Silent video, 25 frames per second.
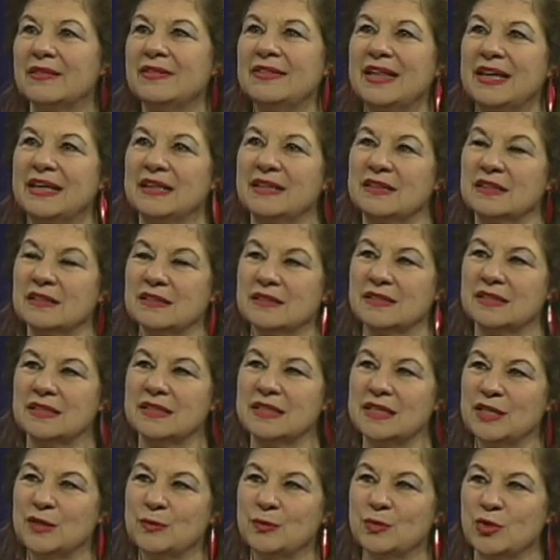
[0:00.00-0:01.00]
then they'll
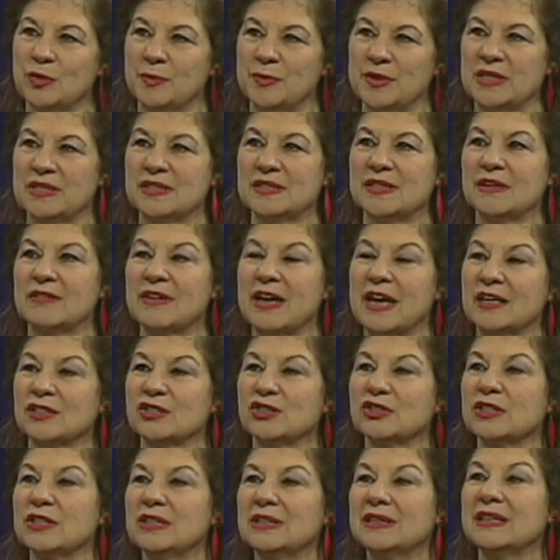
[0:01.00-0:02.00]
see it more because they're
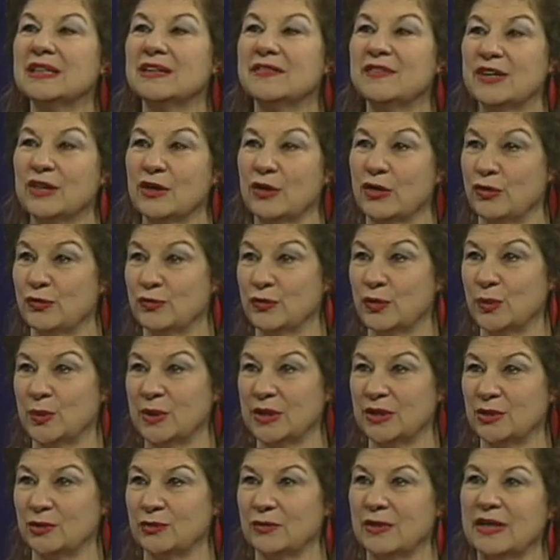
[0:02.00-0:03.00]
actually living through
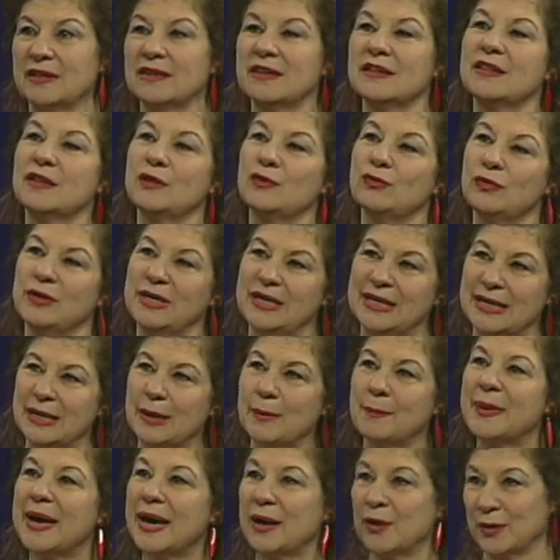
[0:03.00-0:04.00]
it rather than reading
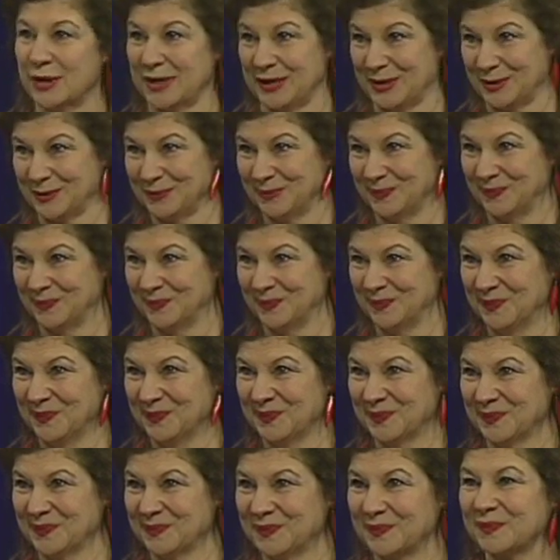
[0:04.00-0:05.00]
about it.
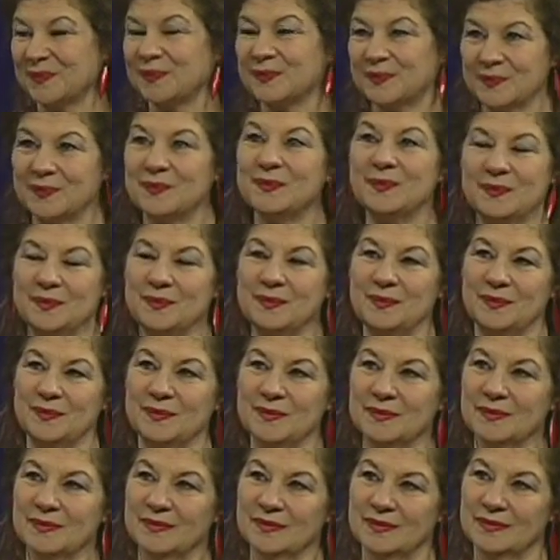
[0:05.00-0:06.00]
Right.
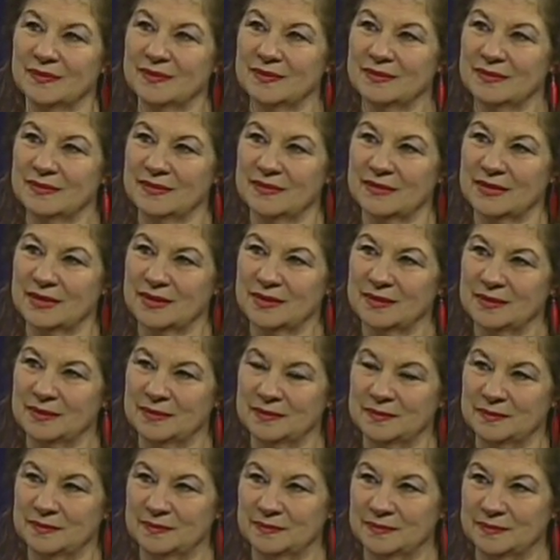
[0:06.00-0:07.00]
Now,
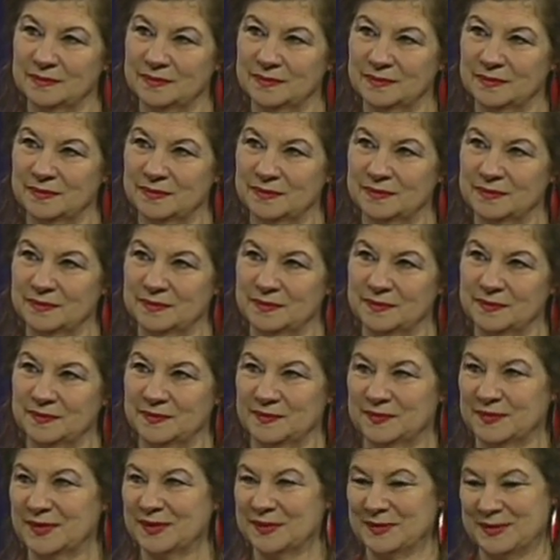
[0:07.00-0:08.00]
on what
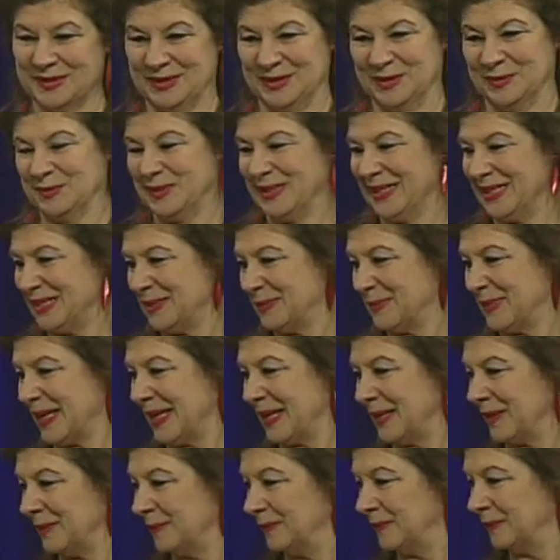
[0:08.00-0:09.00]
levels do you approach your
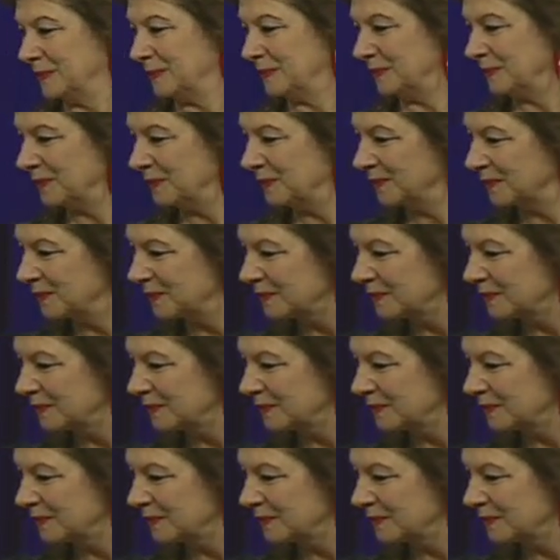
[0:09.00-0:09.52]
coaching?